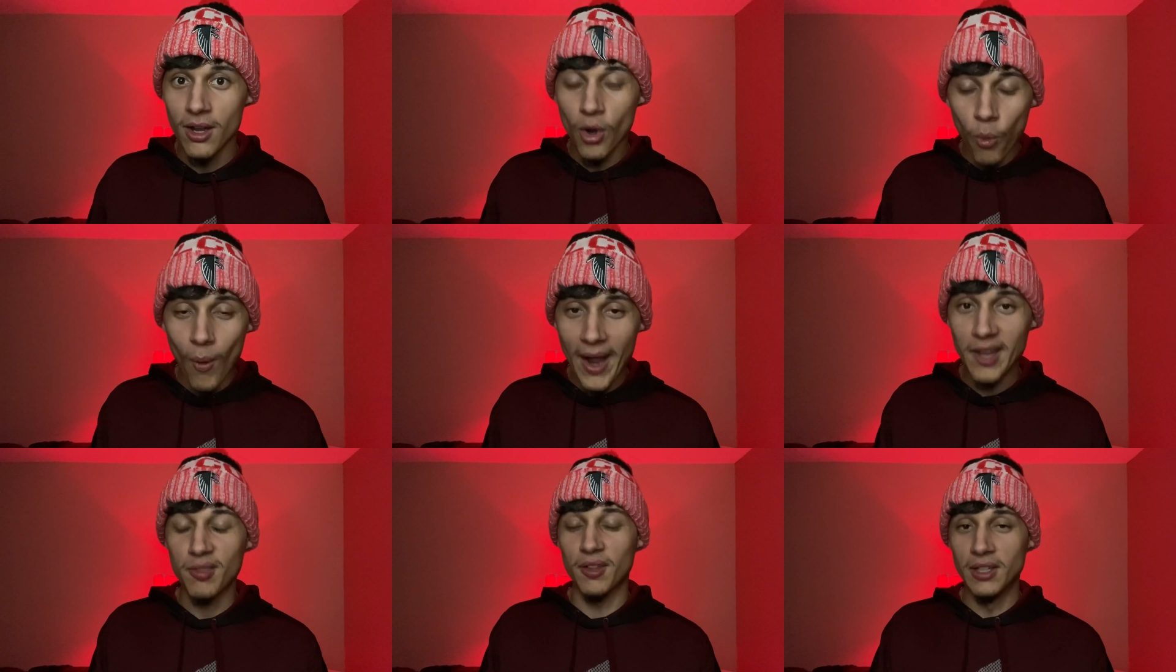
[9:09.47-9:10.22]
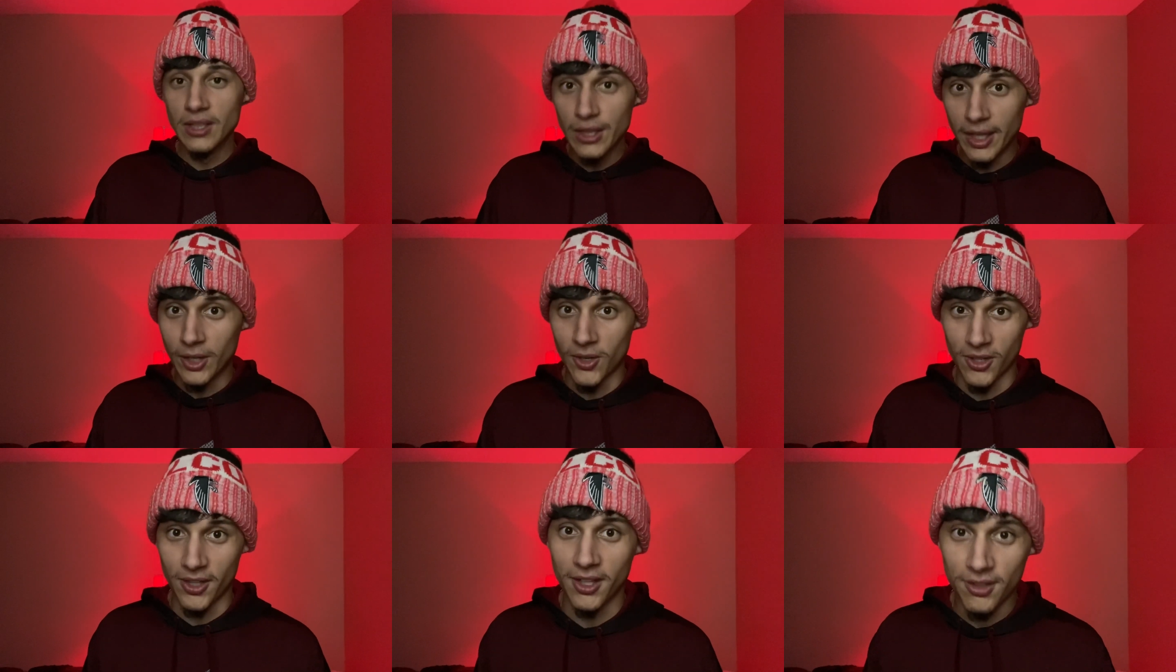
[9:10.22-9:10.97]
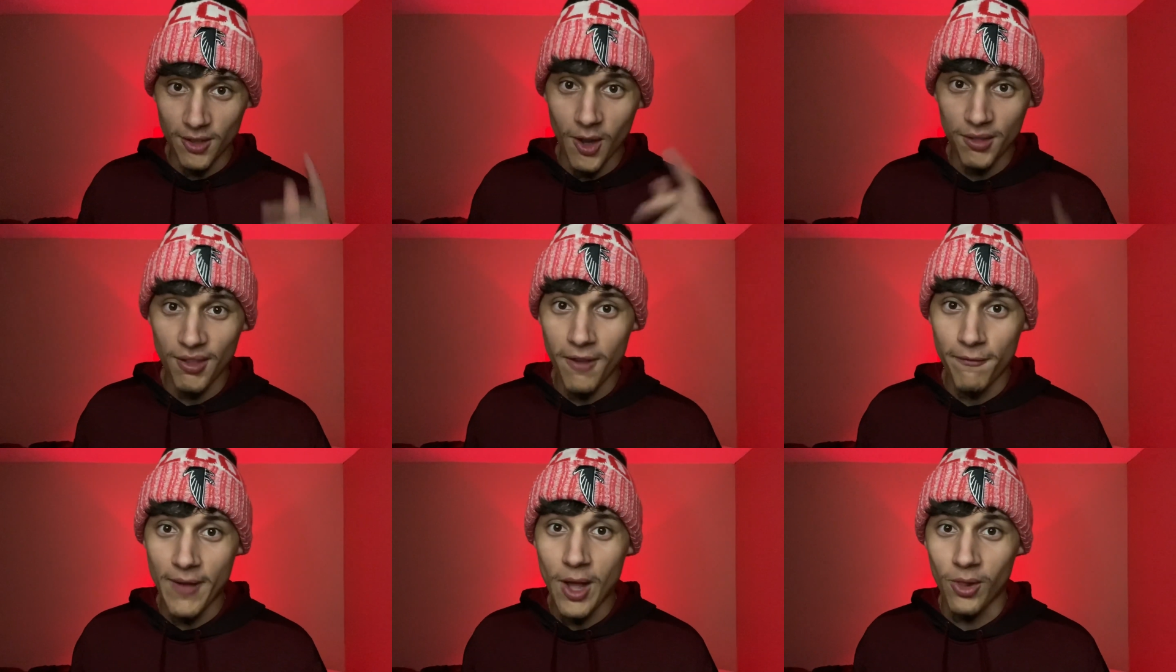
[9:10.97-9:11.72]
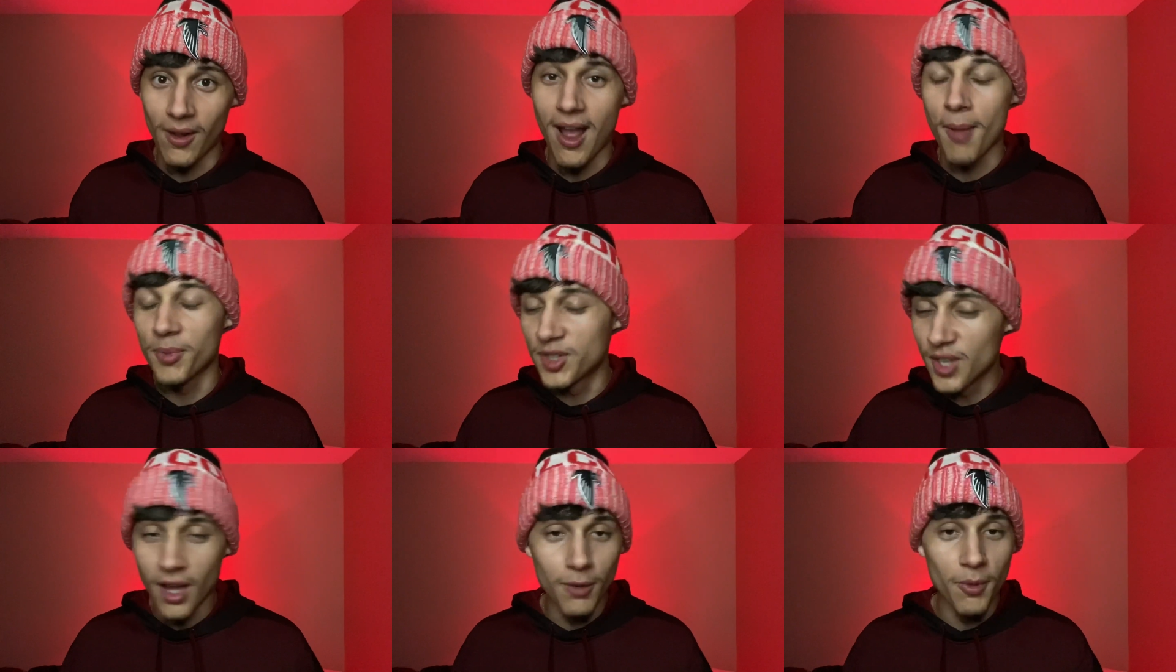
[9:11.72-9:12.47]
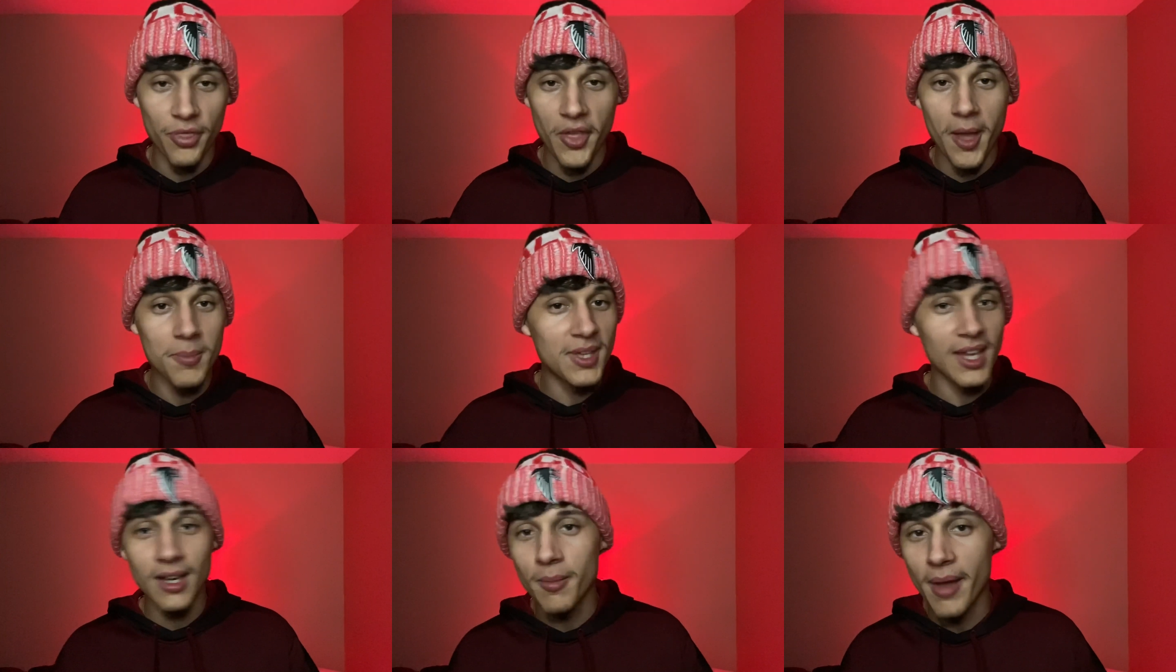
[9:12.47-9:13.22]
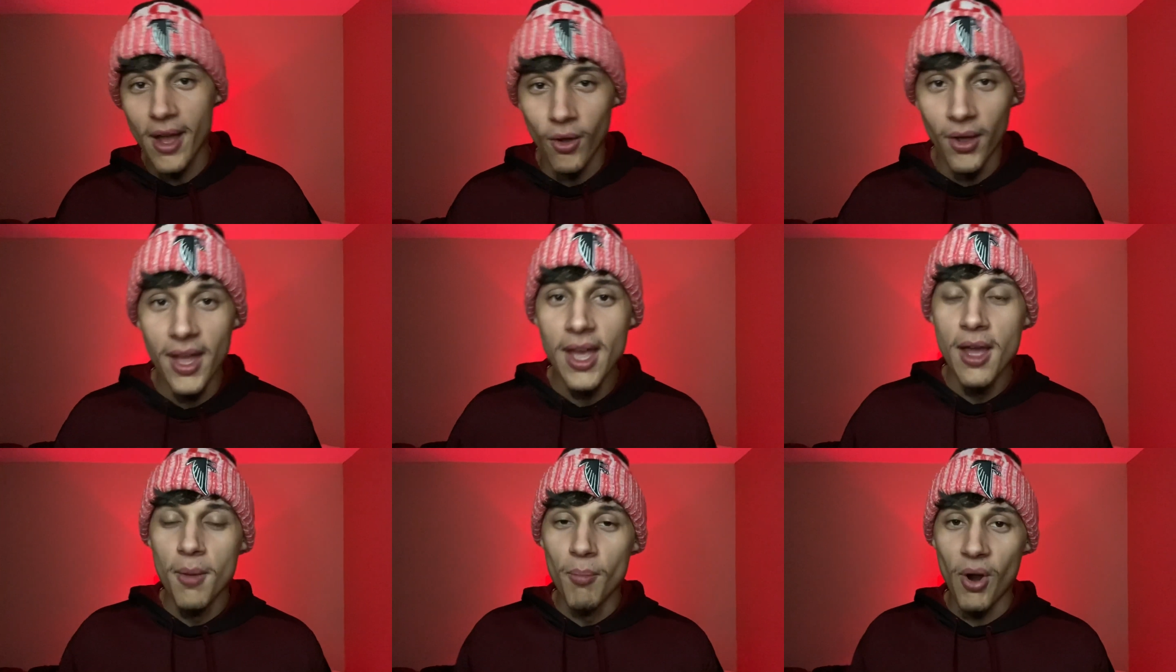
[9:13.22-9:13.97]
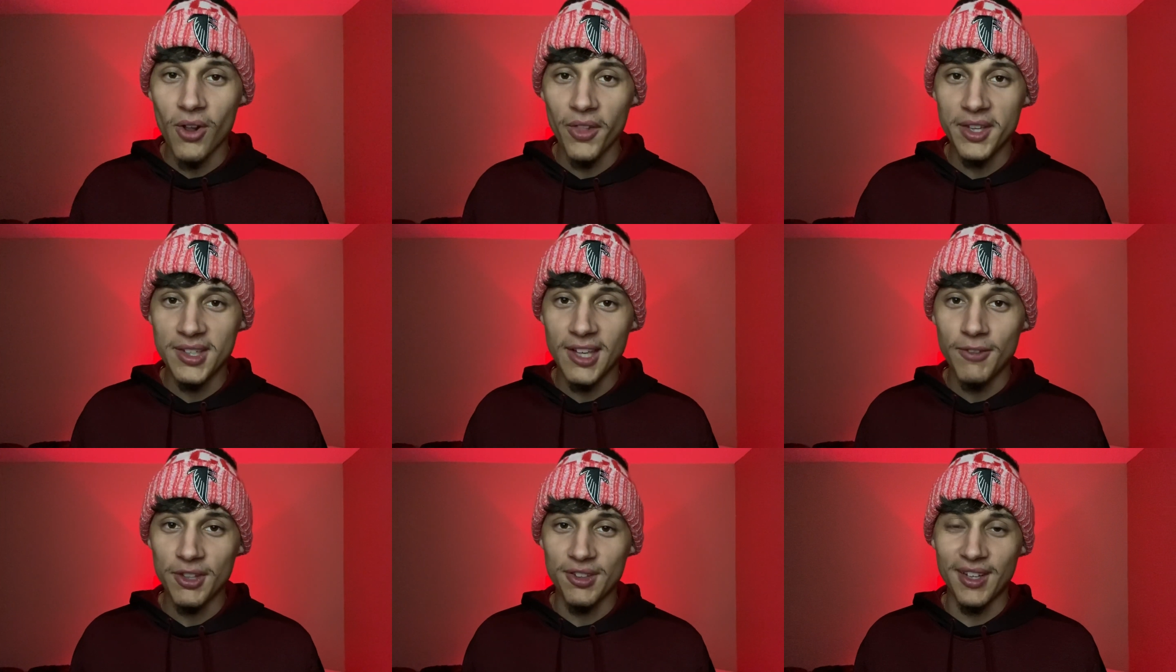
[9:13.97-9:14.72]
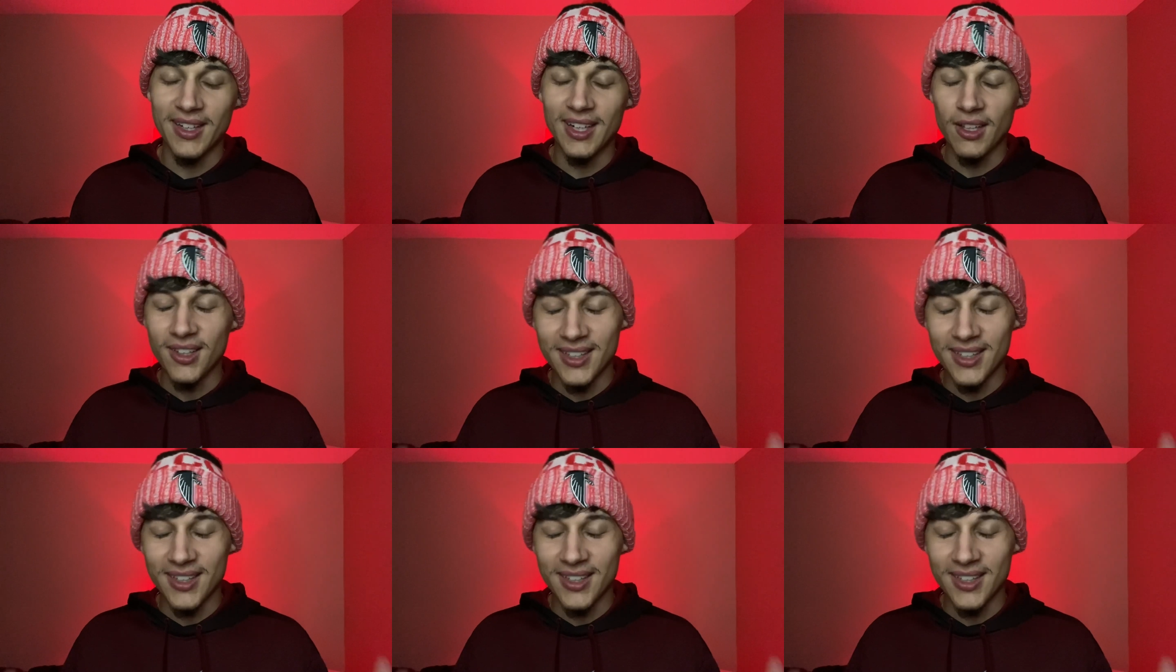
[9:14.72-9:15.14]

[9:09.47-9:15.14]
Quite literally. Dante Fowler, I'm done with him. Get him out. Marlon Davidson,